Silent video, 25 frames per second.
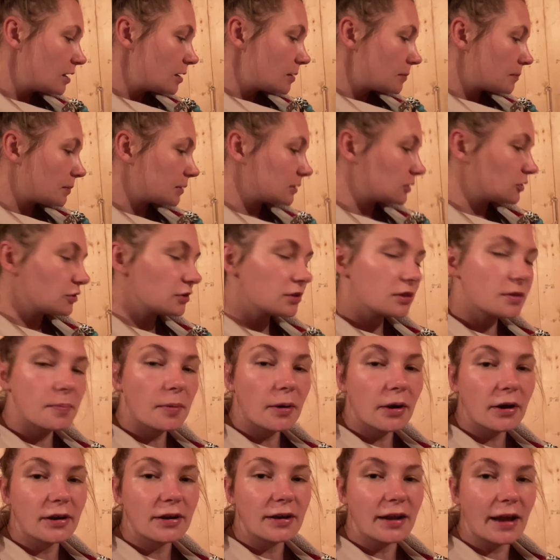But they're in the
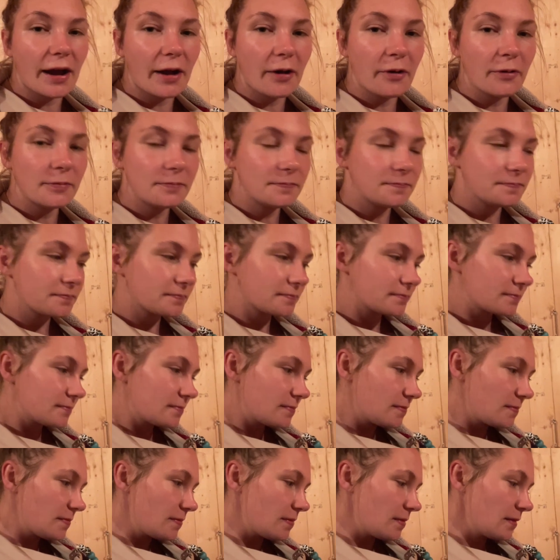barn now,
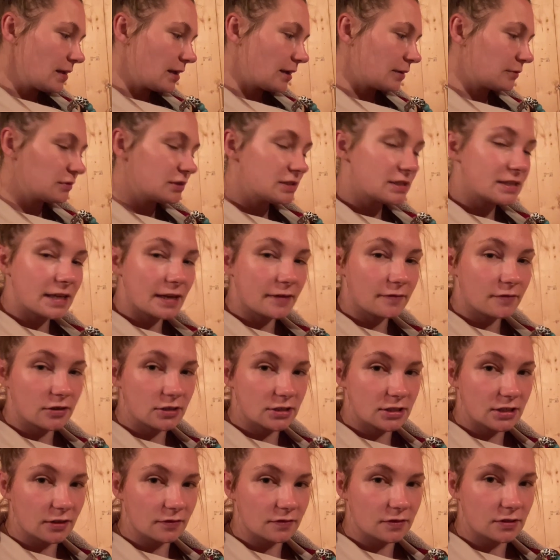and we saved
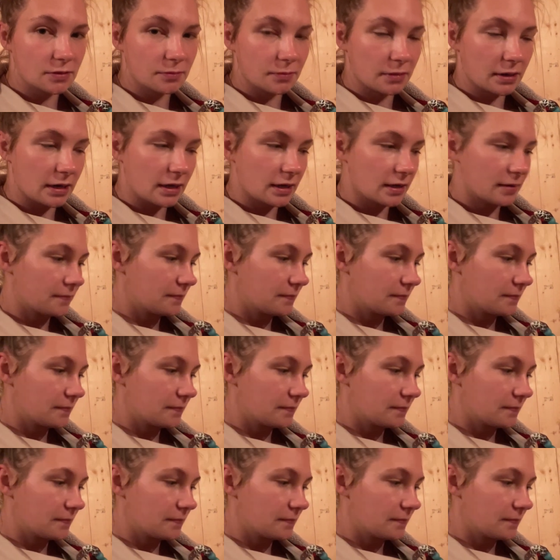ourselves some money.